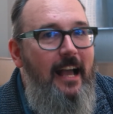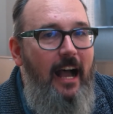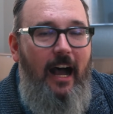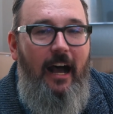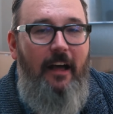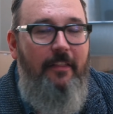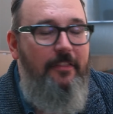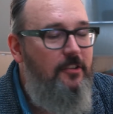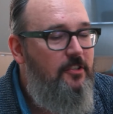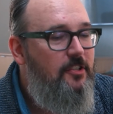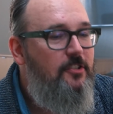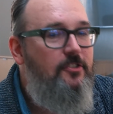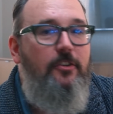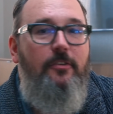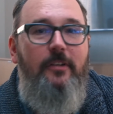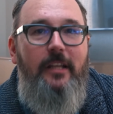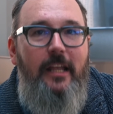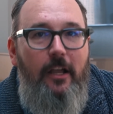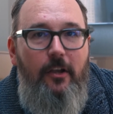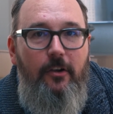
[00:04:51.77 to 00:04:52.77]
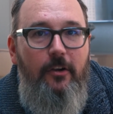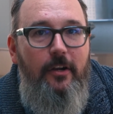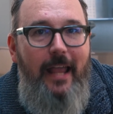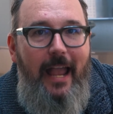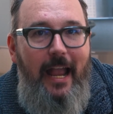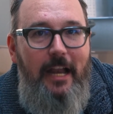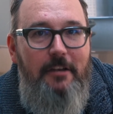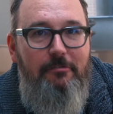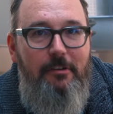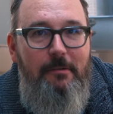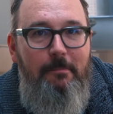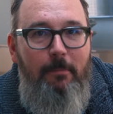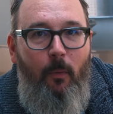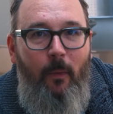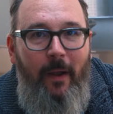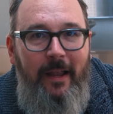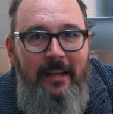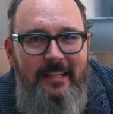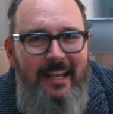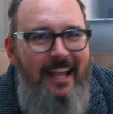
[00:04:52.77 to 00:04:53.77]
uh, this is certainly a good entry
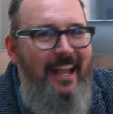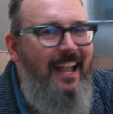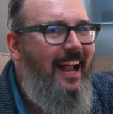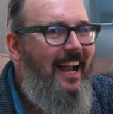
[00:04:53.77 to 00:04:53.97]
point.